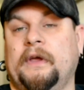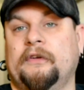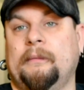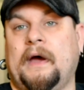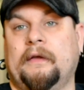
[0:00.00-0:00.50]

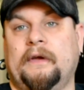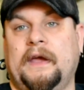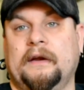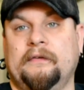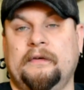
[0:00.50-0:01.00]
against the back of the
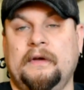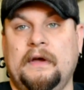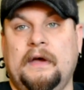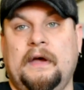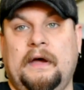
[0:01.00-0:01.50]
hand.
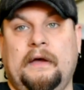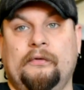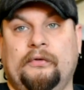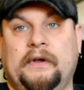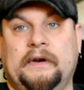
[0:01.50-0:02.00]
And
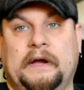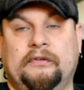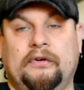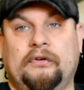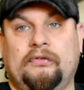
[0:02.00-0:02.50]
this will get a
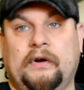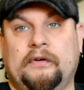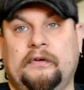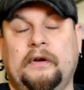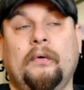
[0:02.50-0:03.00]
nice good
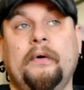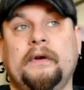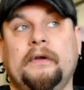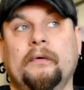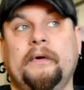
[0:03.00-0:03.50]
stretch. And you
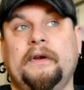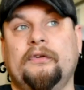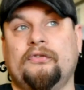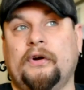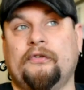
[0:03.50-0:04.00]
only need to
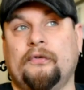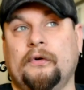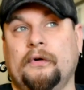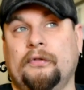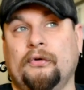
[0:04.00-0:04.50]
stretch
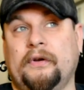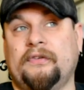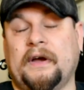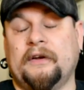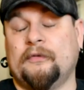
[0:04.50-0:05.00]
for 30
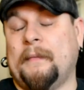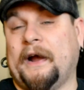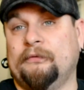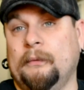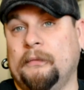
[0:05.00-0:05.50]
seconds
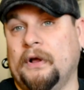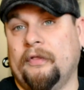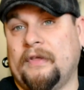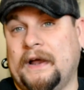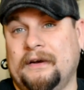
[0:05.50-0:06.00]
maximum.
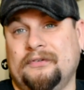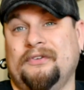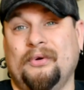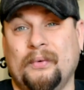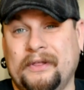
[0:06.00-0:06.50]
Beyond that, it
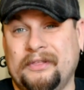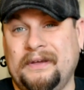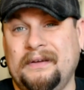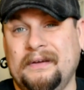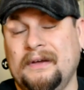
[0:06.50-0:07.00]
doesn't do
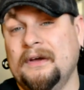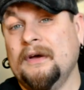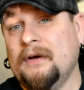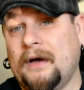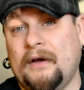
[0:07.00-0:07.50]
anything.
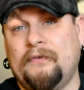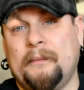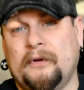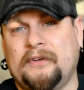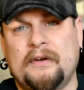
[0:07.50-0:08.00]
I
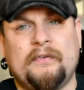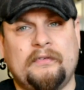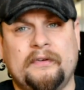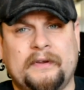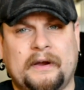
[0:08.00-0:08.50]
found about
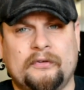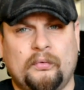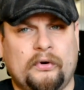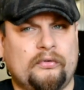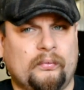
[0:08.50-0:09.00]
10-15 seconds
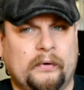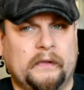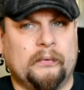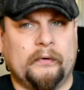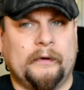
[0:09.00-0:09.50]
works
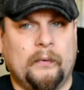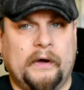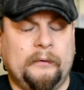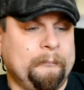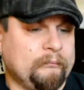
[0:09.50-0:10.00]
really
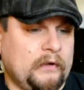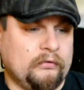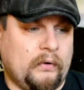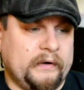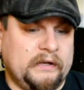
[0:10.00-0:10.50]
well,
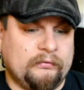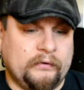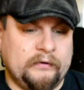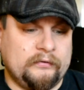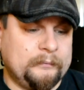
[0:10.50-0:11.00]
is all I need for
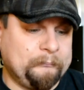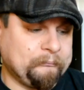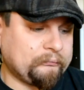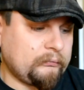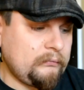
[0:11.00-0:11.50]
this.
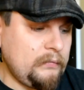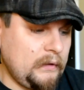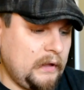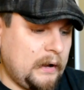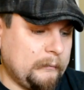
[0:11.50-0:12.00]

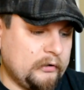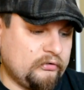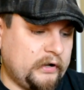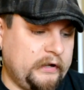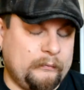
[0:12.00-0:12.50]
I'm not
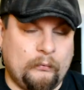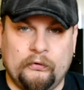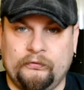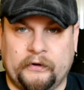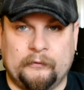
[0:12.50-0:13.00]
trying to get more
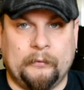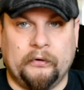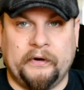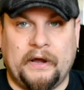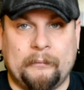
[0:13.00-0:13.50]

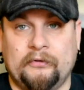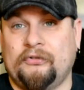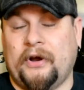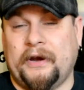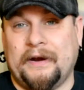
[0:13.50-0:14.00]
flexibility, I'm just
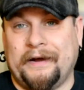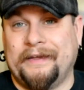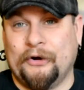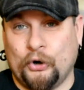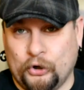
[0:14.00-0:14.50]
trying to not
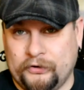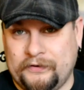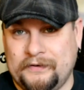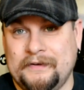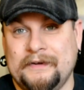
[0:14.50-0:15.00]
get
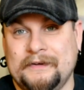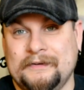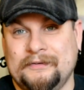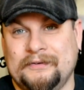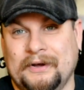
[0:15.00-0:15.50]
hurt.
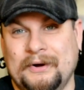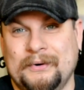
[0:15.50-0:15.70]
So